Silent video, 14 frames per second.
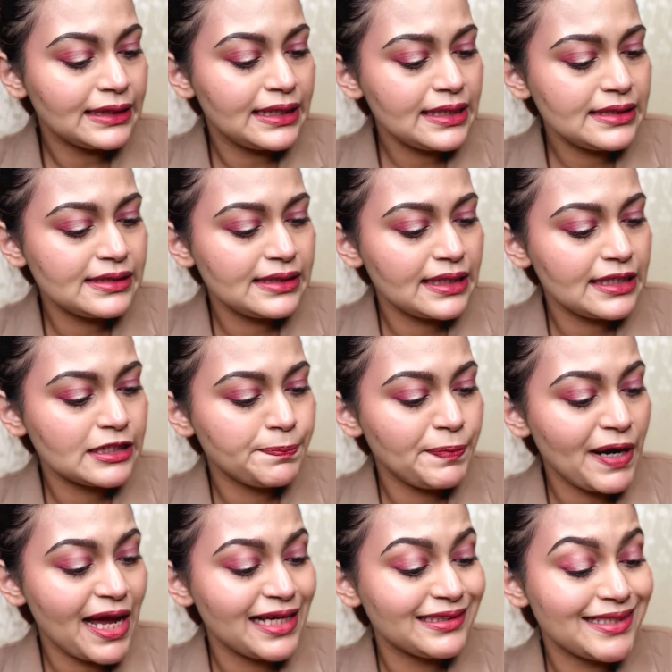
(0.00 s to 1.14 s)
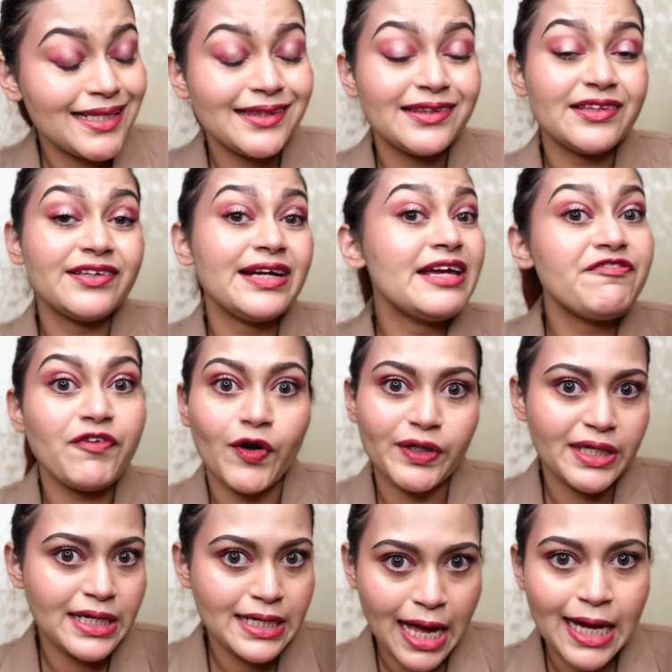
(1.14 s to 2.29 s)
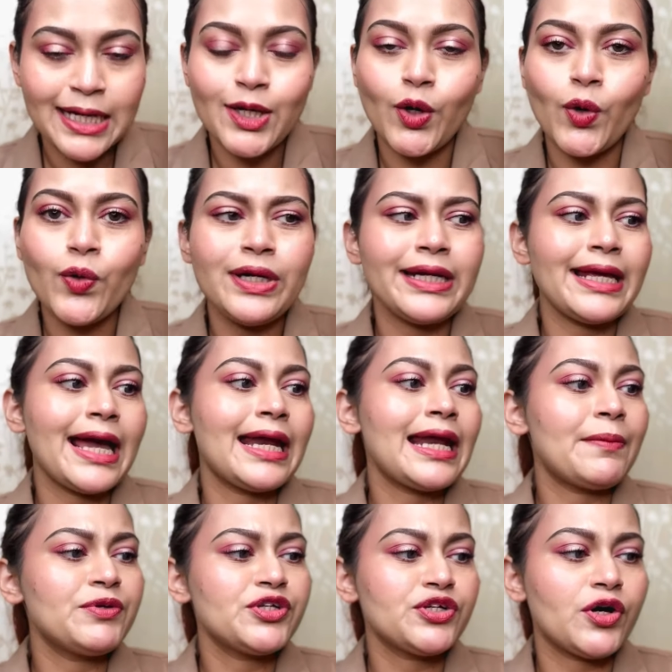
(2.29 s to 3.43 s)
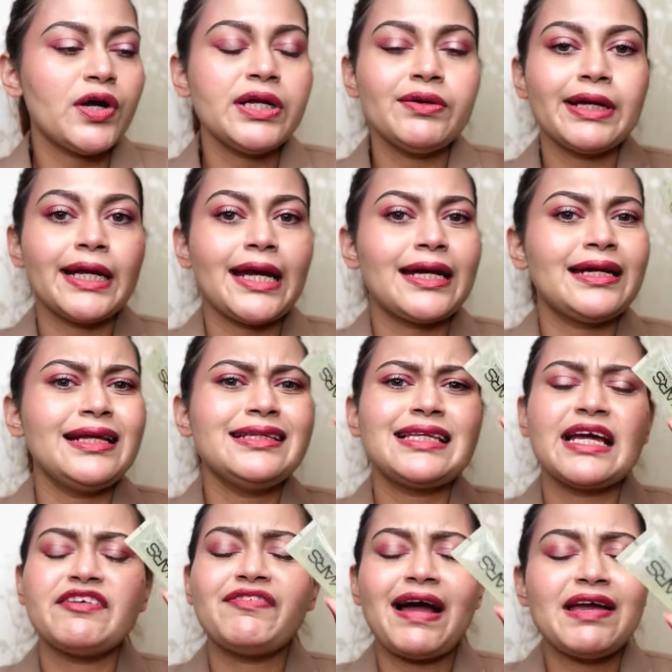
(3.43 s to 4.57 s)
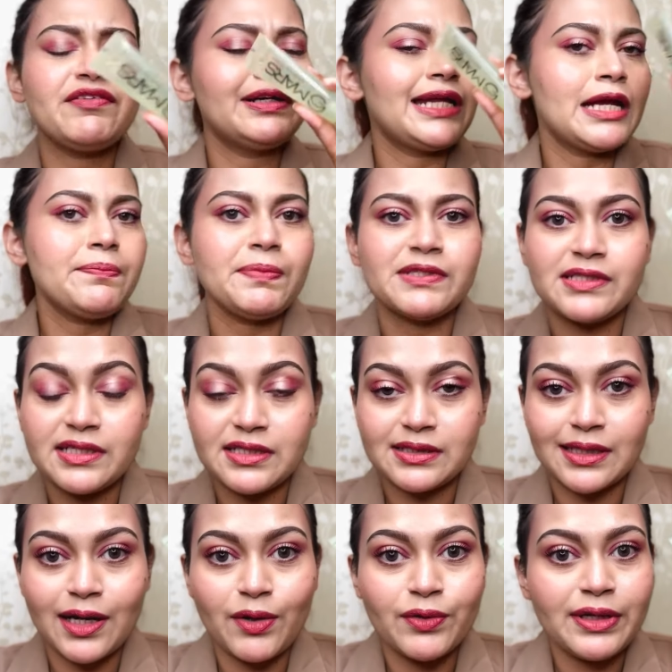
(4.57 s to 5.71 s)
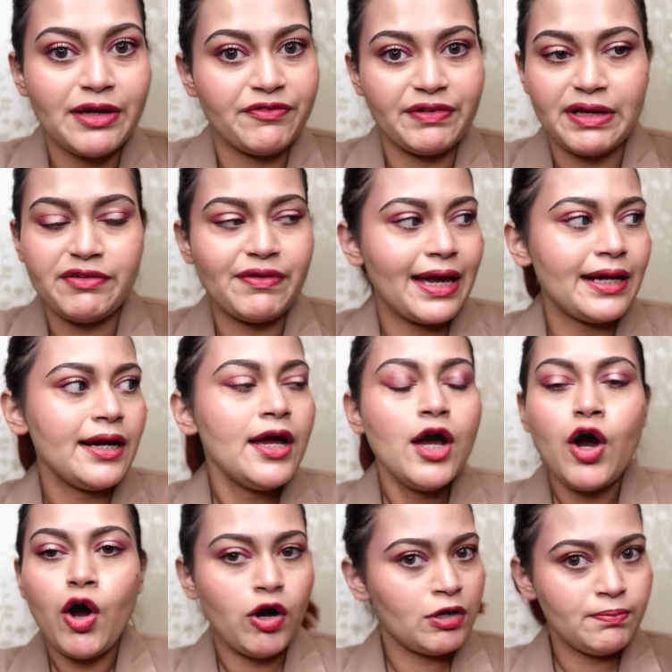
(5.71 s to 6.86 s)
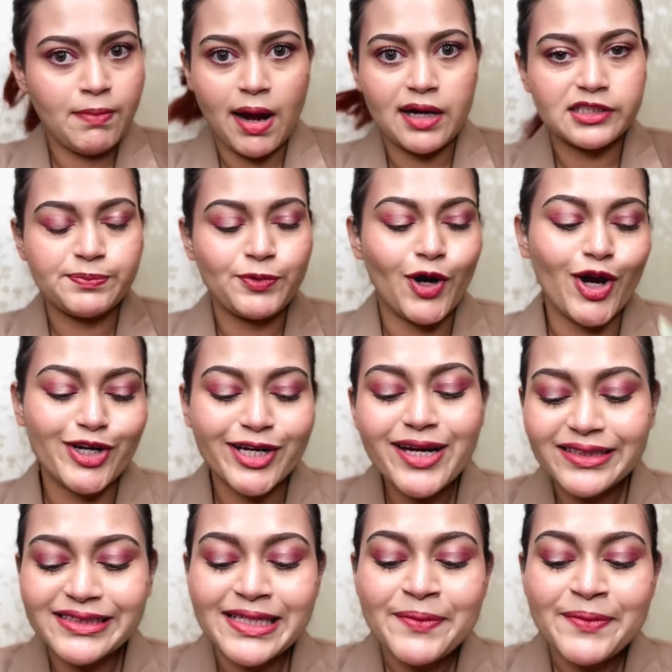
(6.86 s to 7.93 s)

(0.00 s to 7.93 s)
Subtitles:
This is priced at $349 only, and I'm sure you'll get at least like 5 or 10% discount everywhere on Mars products.